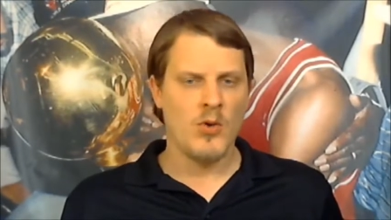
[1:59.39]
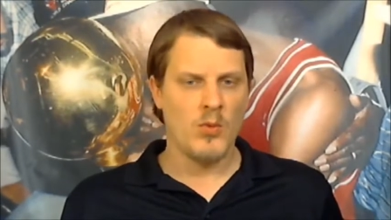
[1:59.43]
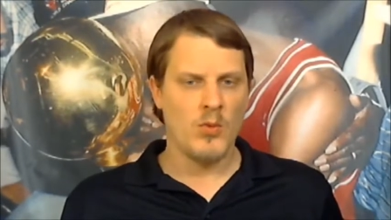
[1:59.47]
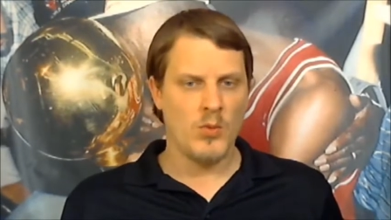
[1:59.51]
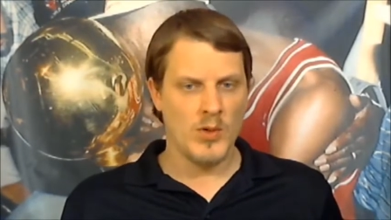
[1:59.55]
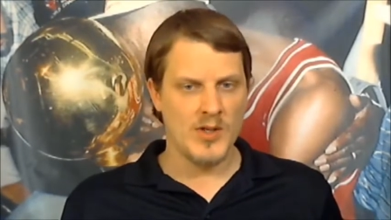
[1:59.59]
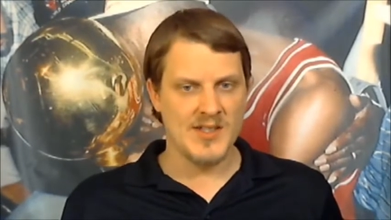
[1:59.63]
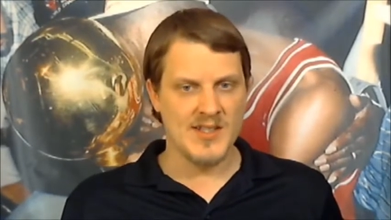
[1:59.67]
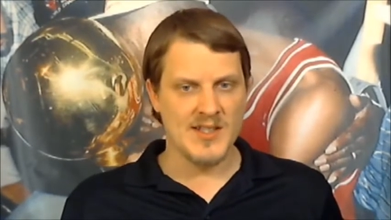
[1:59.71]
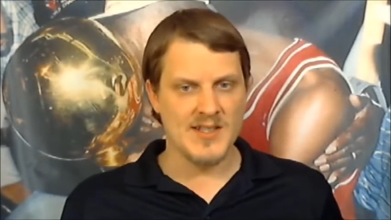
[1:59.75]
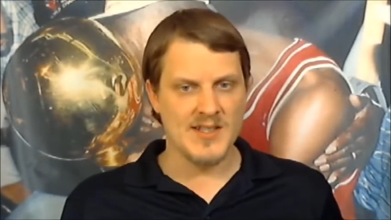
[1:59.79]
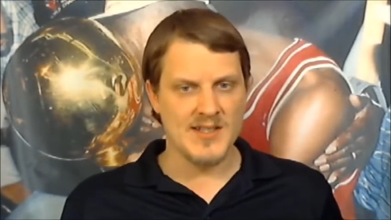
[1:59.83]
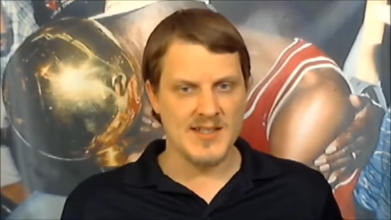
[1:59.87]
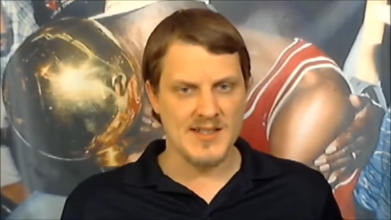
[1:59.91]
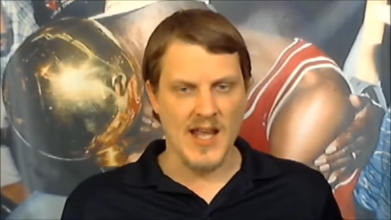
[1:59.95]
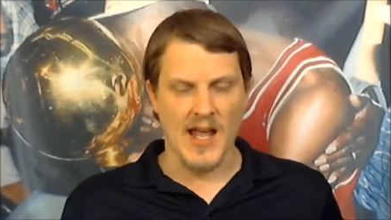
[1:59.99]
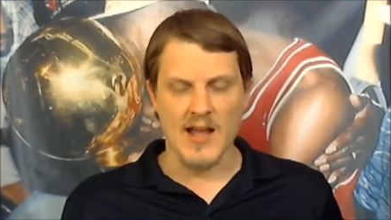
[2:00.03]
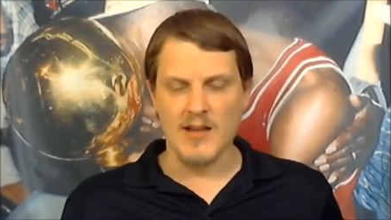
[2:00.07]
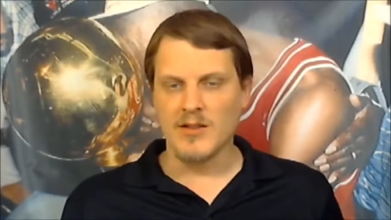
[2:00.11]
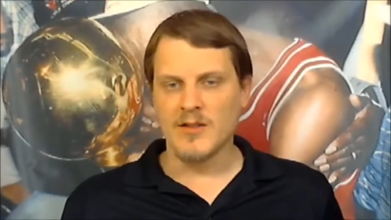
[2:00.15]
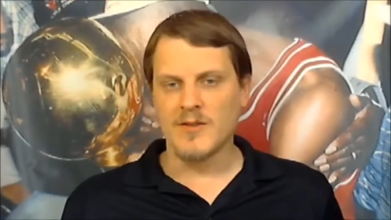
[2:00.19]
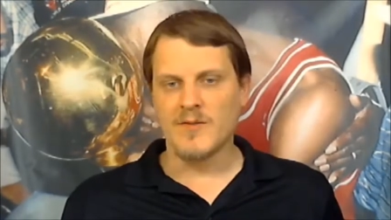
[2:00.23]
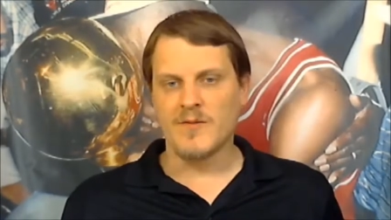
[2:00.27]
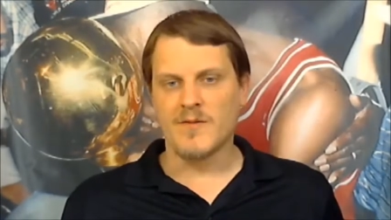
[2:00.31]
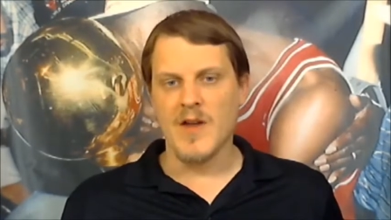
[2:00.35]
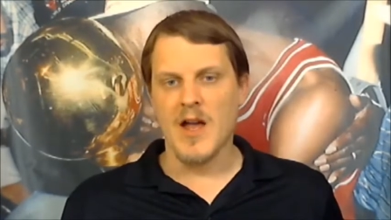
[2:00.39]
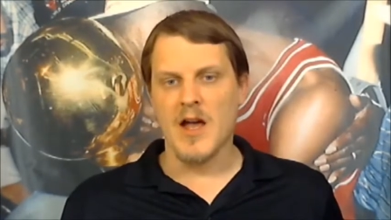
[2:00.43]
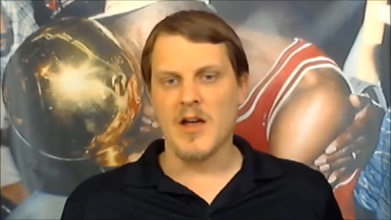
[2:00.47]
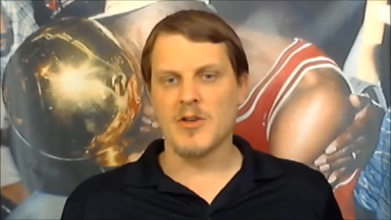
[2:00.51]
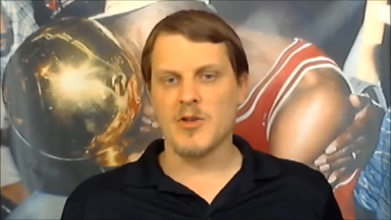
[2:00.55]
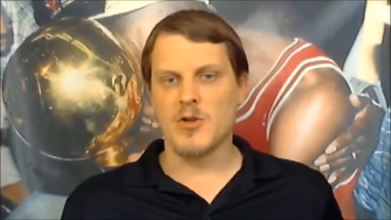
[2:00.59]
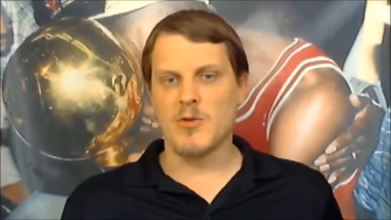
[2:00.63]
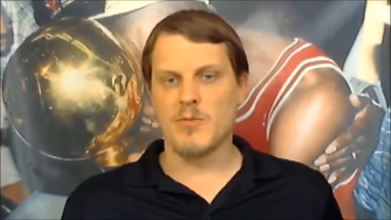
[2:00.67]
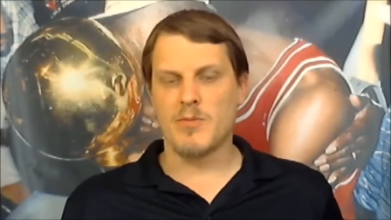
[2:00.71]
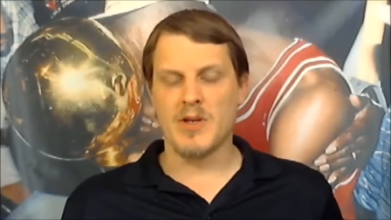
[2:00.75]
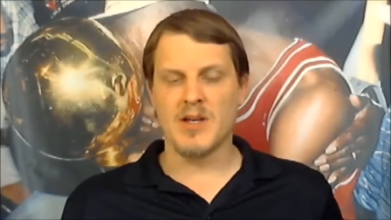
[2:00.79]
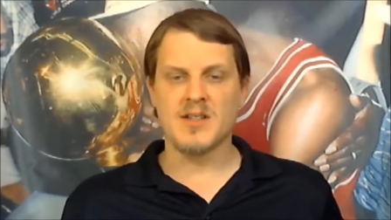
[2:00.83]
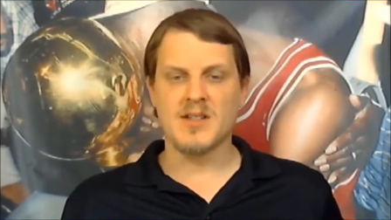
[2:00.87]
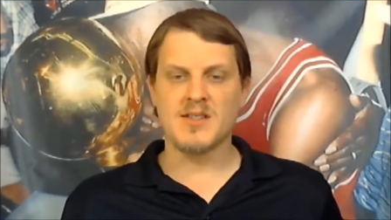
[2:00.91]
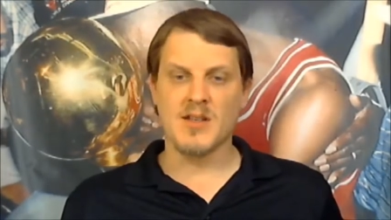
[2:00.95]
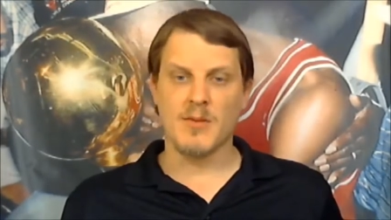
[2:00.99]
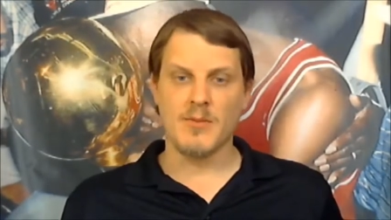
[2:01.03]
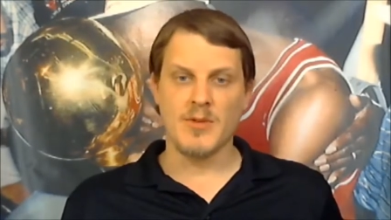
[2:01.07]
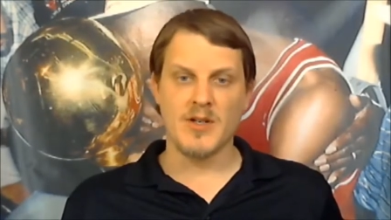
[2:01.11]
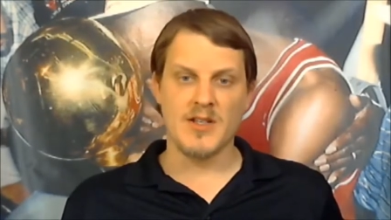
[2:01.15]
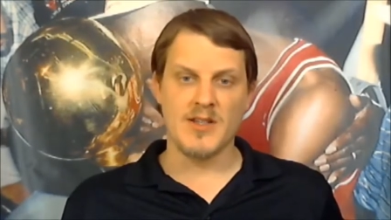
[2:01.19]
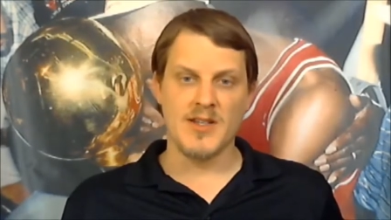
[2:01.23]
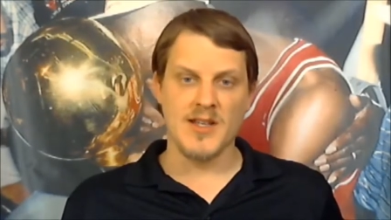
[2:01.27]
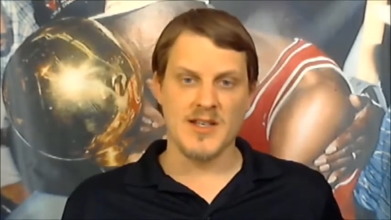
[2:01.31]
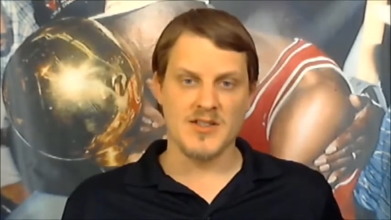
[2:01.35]
was a solid value pick,
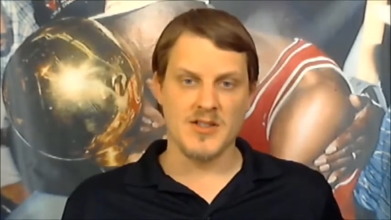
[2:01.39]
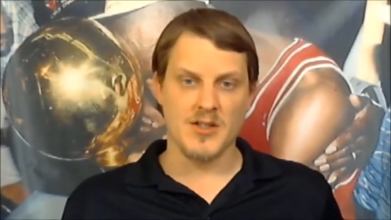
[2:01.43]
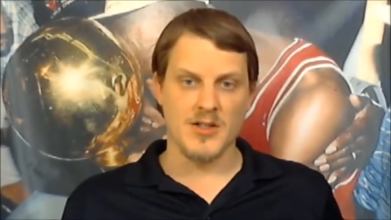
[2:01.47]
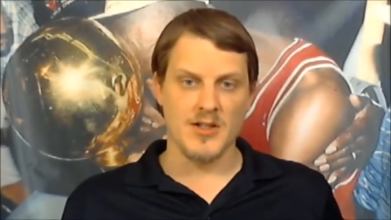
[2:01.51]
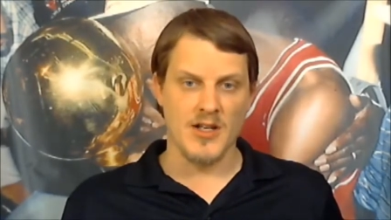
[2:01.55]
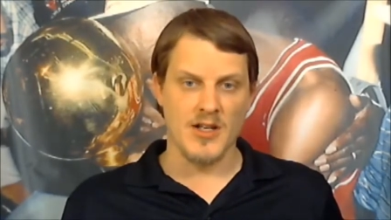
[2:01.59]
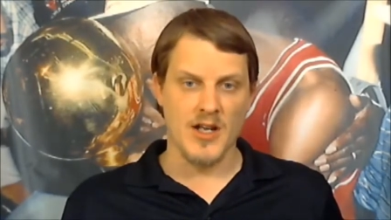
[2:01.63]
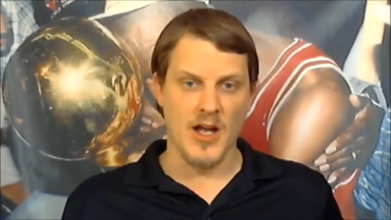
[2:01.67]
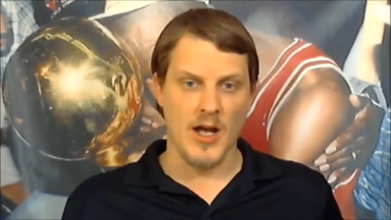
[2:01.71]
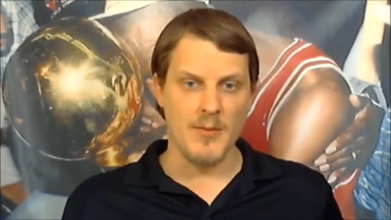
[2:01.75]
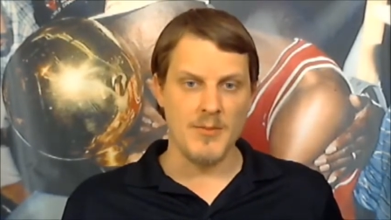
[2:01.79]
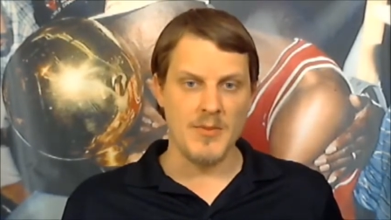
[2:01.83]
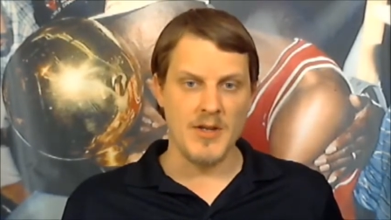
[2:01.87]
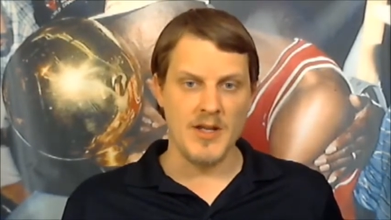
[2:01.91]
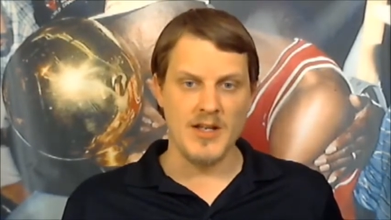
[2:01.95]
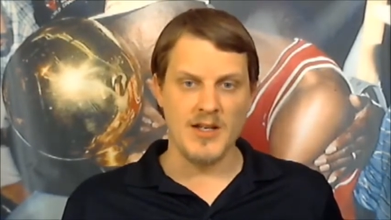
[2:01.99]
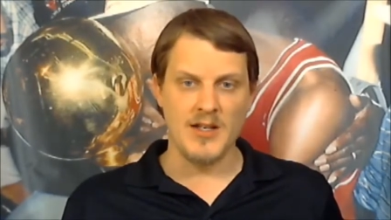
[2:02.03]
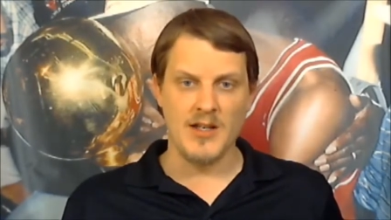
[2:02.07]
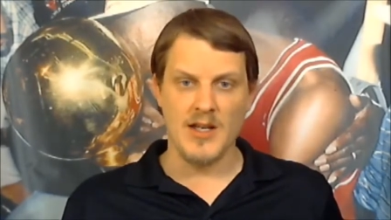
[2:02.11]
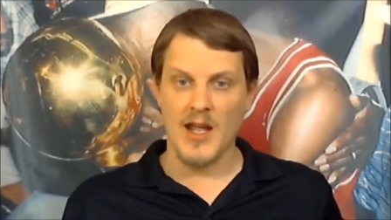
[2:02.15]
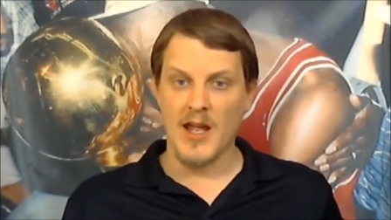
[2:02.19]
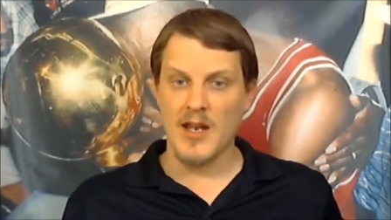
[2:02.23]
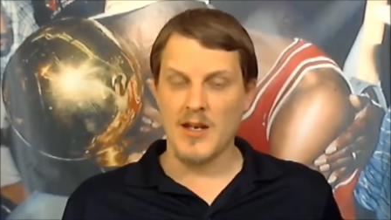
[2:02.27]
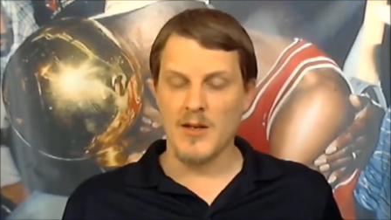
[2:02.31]
somebody that's going to come in and